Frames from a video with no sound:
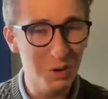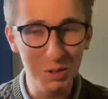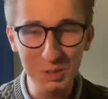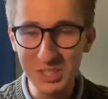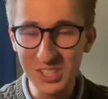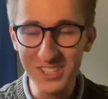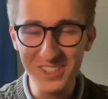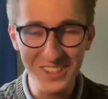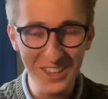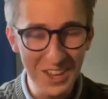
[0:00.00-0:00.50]
we'll
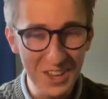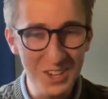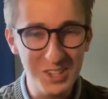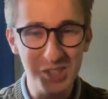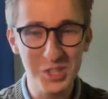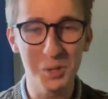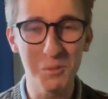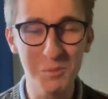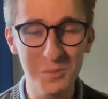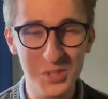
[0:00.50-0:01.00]
just
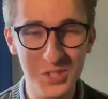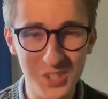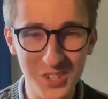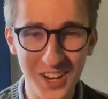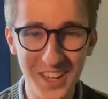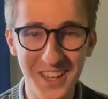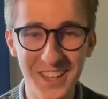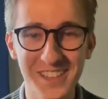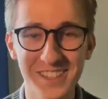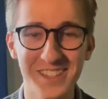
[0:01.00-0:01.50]
jump
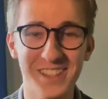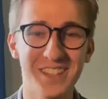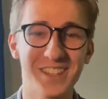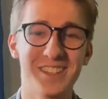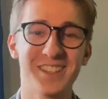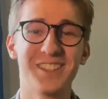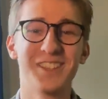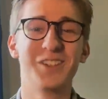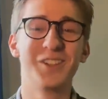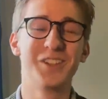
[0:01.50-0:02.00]
straight into this
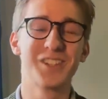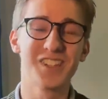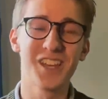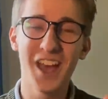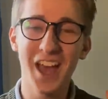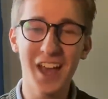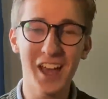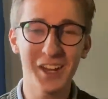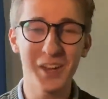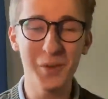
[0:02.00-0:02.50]
news.
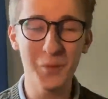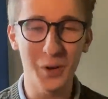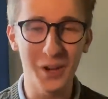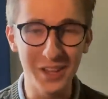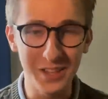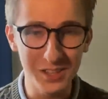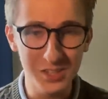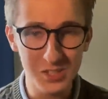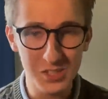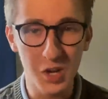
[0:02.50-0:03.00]

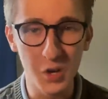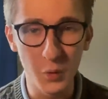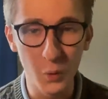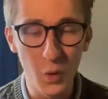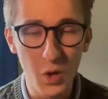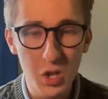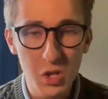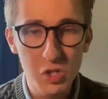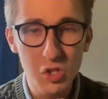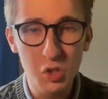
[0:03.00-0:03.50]
Anyway, so
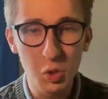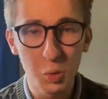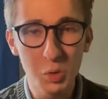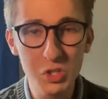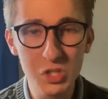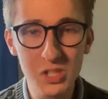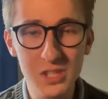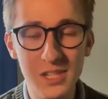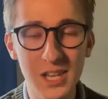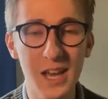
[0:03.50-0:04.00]

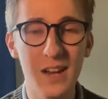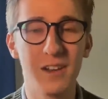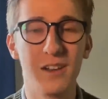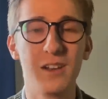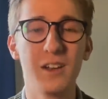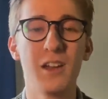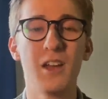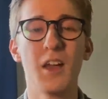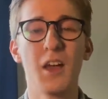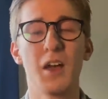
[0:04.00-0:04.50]
Georgia
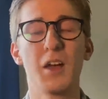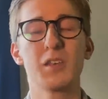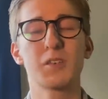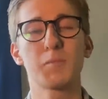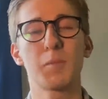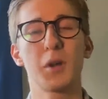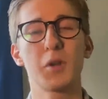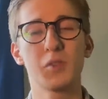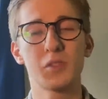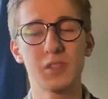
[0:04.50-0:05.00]
Tennant has
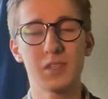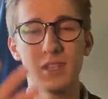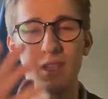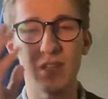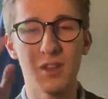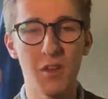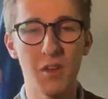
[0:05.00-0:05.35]
posted